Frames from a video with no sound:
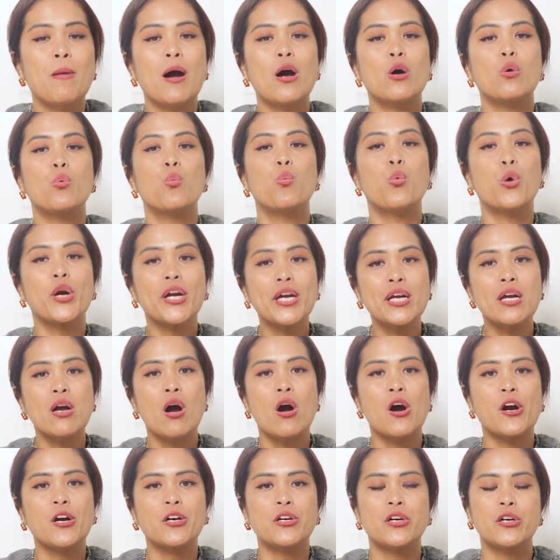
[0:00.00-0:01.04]
about working
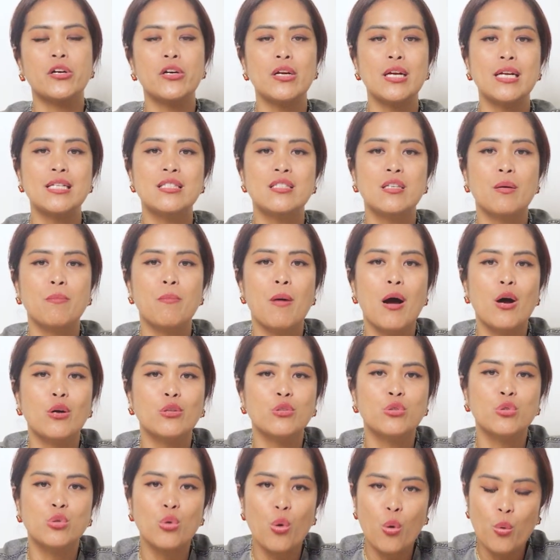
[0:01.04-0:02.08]
harder. It's
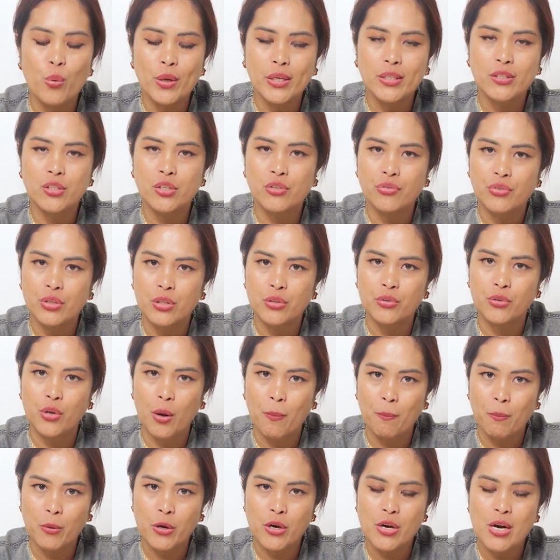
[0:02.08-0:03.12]
about knowing the real
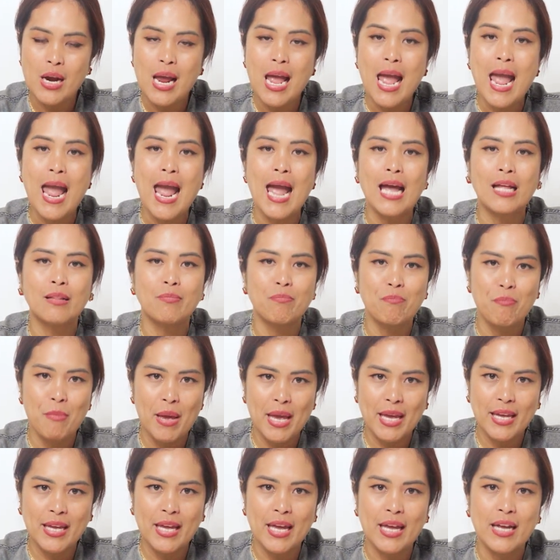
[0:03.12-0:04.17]
number and
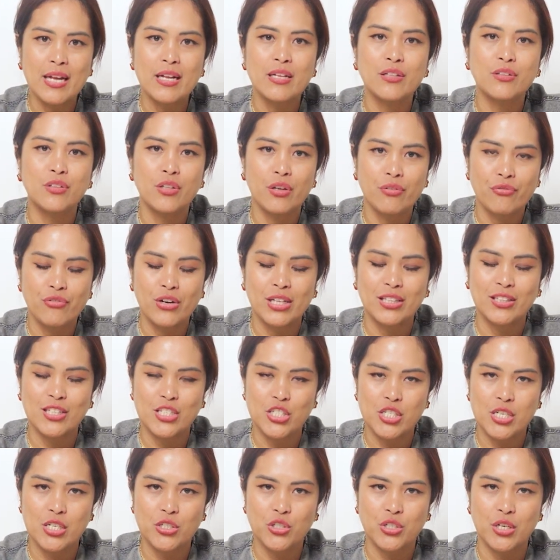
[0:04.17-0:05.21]
making different
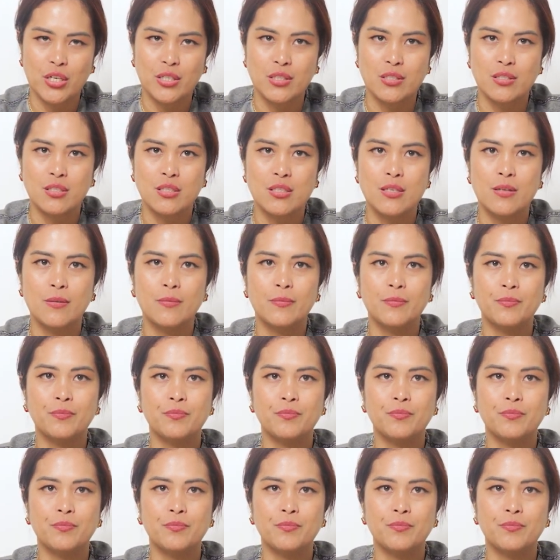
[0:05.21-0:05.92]
decisions.